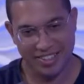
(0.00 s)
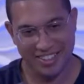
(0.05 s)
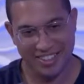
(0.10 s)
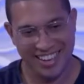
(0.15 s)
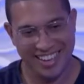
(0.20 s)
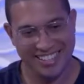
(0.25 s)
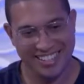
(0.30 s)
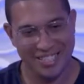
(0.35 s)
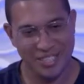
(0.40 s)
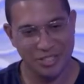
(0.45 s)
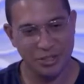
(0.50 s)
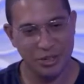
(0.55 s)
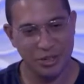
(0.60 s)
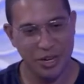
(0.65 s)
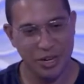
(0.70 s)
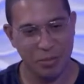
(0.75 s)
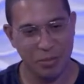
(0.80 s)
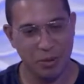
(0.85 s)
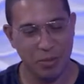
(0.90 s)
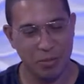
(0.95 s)
it's a tricky
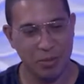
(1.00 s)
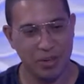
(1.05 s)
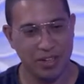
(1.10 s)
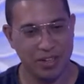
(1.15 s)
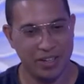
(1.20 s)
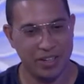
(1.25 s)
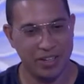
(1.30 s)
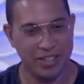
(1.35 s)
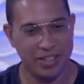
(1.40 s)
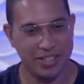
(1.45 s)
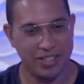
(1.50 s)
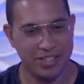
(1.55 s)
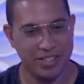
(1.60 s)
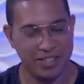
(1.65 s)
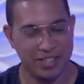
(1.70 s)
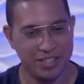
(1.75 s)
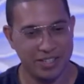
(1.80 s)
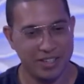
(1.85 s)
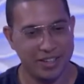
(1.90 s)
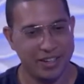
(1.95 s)
one
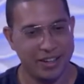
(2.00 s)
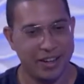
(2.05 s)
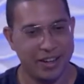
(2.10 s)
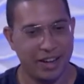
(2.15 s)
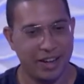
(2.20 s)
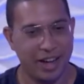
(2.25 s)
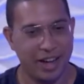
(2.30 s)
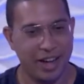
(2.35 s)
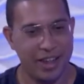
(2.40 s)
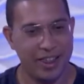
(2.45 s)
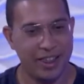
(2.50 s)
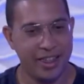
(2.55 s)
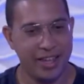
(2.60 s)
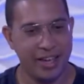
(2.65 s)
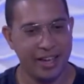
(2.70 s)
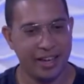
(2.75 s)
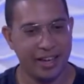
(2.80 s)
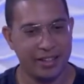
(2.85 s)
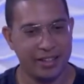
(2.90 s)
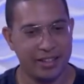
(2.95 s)
because I
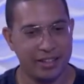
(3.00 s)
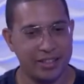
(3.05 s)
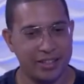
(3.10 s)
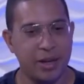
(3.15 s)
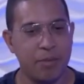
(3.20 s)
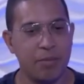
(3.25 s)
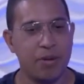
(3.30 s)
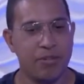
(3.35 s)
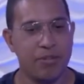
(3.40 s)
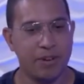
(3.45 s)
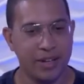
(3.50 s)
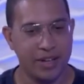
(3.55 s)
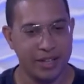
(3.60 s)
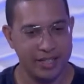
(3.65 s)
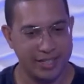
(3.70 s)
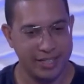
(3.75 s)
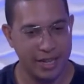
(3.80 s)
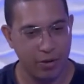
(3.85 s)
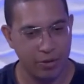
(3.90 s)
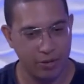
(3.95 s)
think some of it is
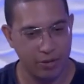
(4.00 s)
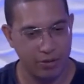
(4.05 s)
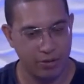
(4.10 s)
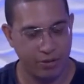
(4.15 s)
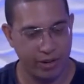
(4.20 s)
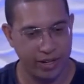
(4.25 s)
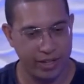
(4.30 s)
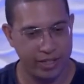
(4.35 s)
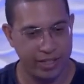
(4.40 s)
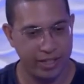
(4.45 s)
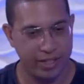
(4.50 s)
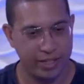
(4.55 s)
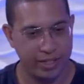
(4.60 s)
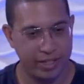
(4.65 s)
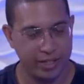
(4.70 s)
self-inflicted.